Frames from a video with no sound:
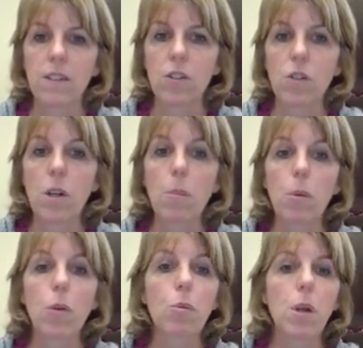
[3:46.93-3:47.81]
So number
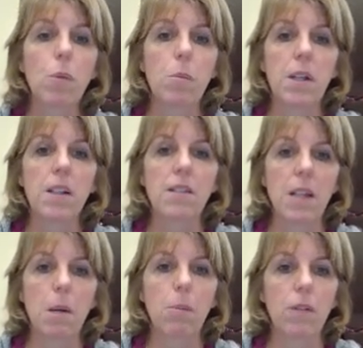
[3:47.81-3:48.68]
three would be an
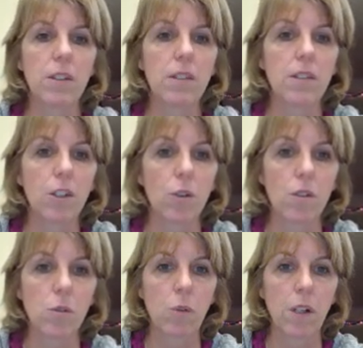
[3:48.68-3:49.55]
example of a 0.
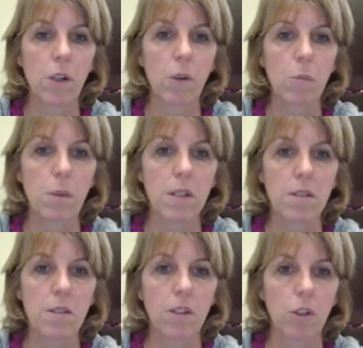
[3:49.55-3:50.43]
This one right here would be a
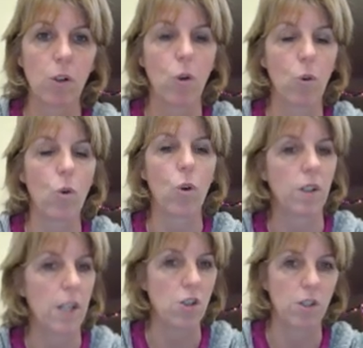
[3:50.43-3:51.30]
0
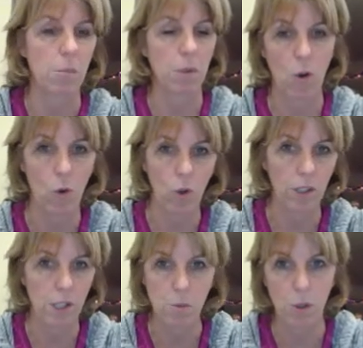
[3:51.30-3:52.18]
correlation. There'd be no
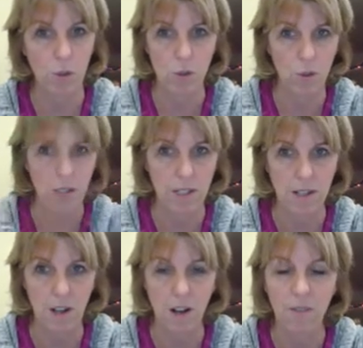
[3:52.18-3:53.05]
correlation between those two things
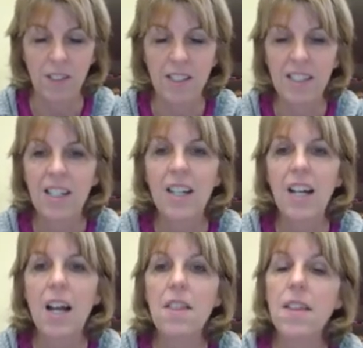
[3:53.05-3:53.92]
at all.
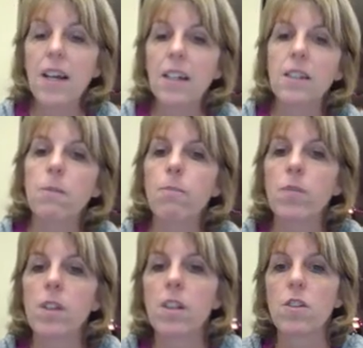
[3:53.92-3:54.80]
And then
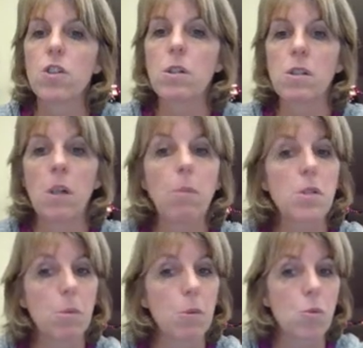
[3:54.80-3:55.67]
there's
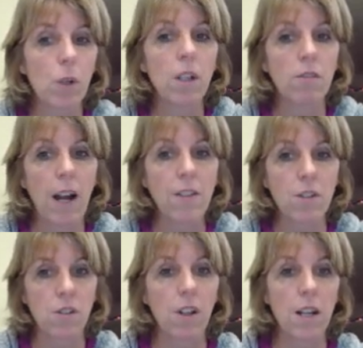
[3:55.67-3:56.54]
numbers in between, right?
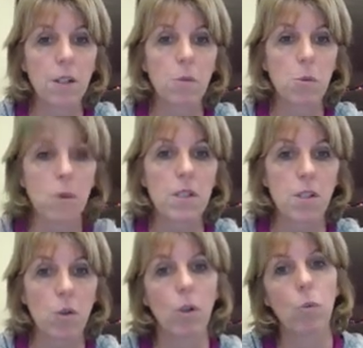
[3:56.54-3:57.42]
There's a lot of numbers between
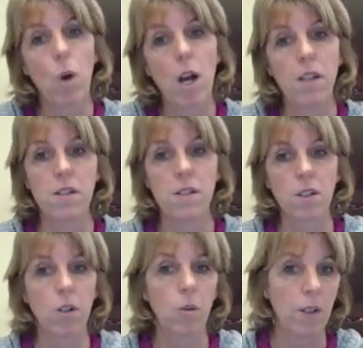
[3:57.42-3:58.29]
0 and 1 and
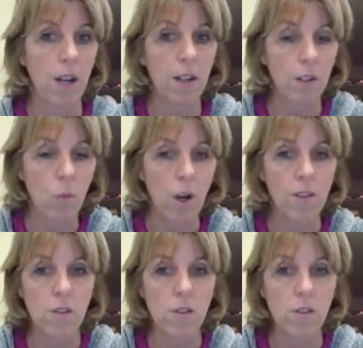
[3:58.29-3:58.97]
0 and negative 1.